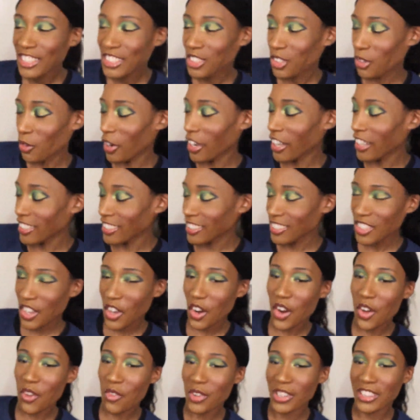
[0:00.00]
so we're gonna
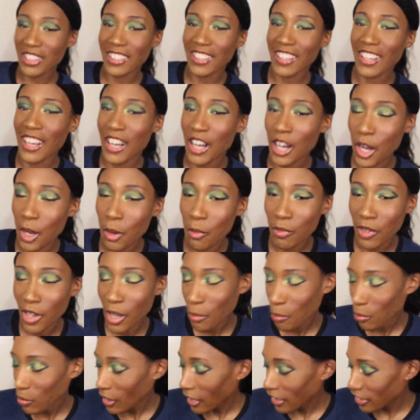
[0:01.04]
start off with the um
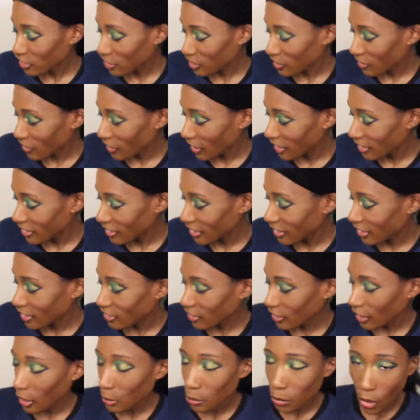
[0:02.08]
complexion things in here
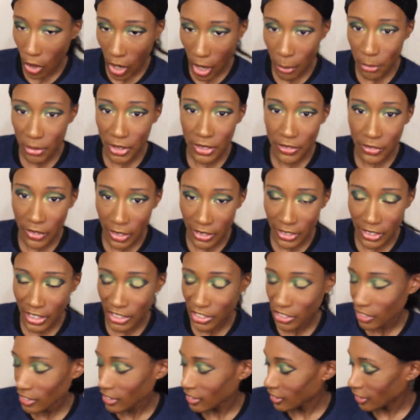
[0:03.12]
so like primers
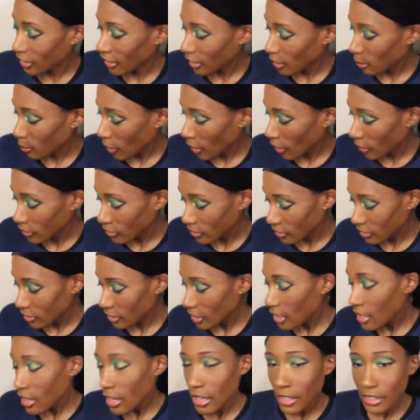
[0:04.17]
foundation setting powders
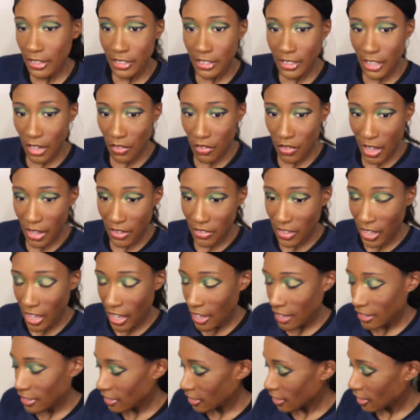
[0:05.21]
stuff like
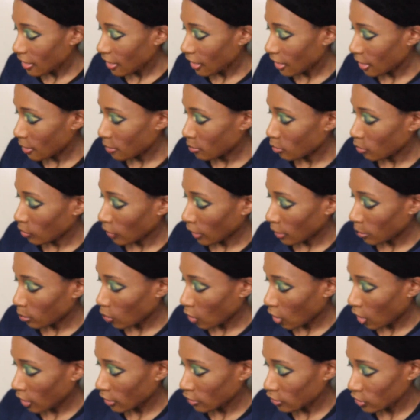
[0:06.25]
that and like
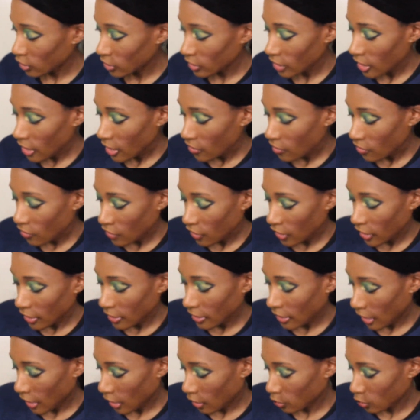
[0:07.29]
bronzers
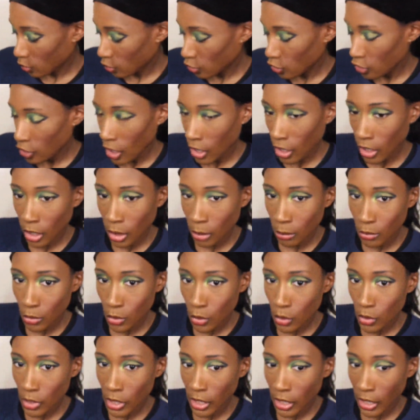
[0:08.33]
then i'll um
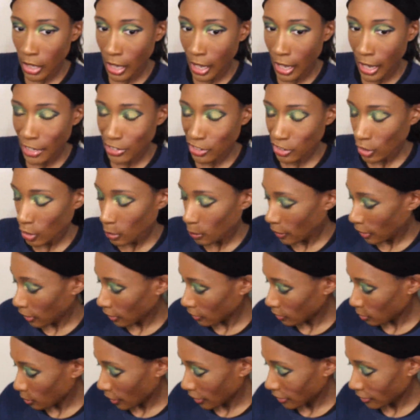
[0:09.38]
do the eyeshadow
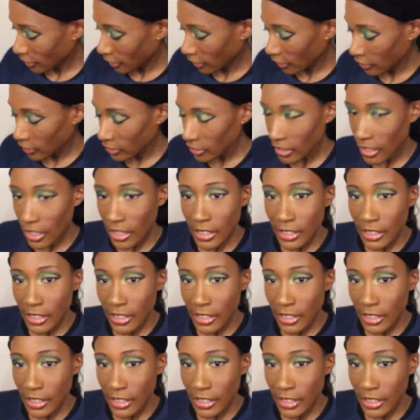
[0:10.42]
palettes mascaras